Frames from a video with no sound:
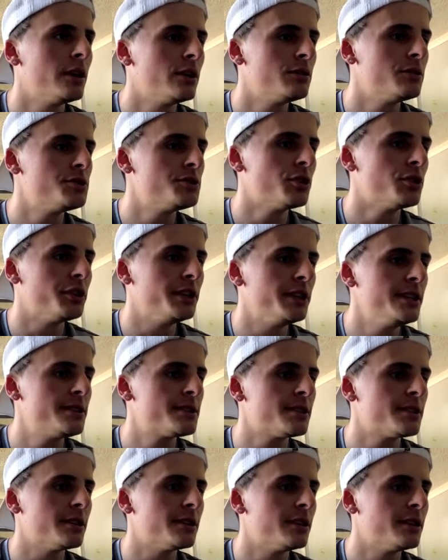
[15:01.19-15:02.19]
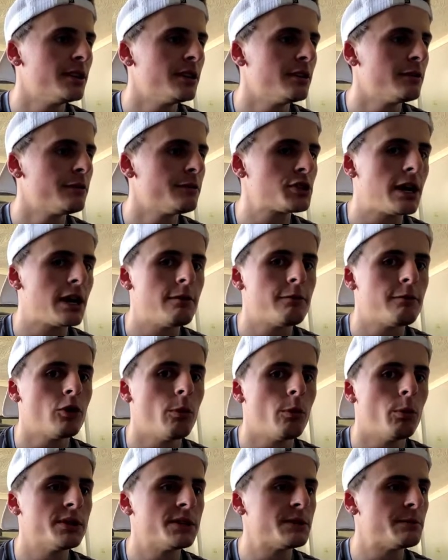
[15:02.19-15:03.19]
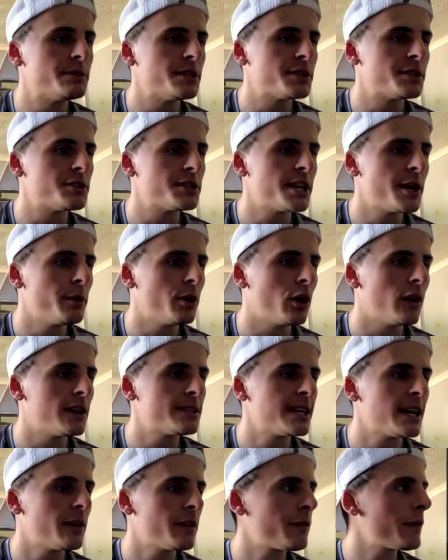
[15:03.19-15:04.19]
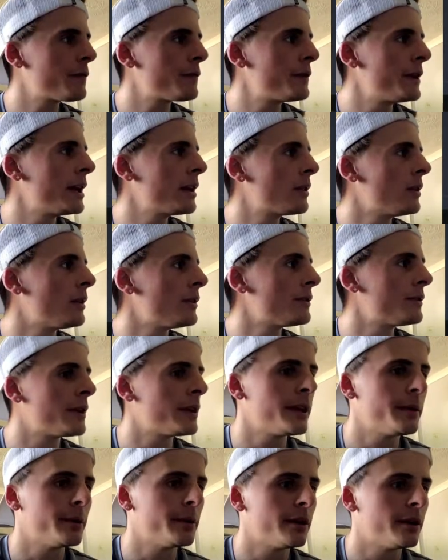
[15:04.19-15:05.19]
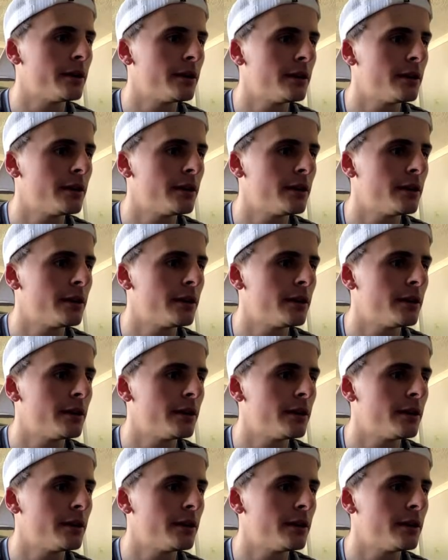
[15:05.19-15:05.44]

There's no need to try and FOMO into positions. Here we go. Let's see how this 15 closes anyway.